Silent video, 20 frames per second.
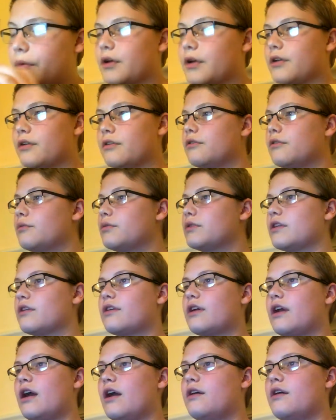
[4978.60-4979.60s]
do with this
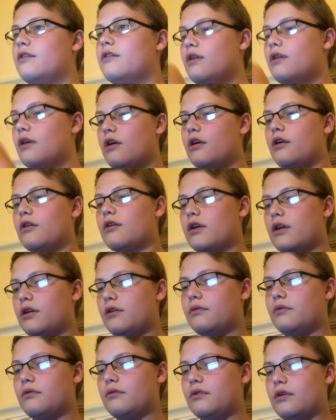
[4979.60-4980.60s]
cat? Okay,
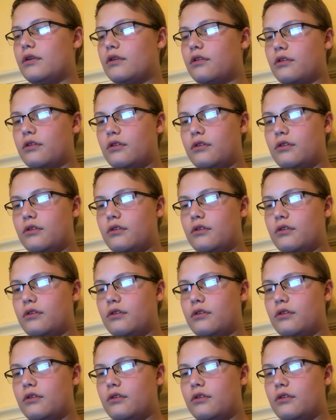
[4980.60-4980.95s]
S-E-P-E-R-A-T-O-R.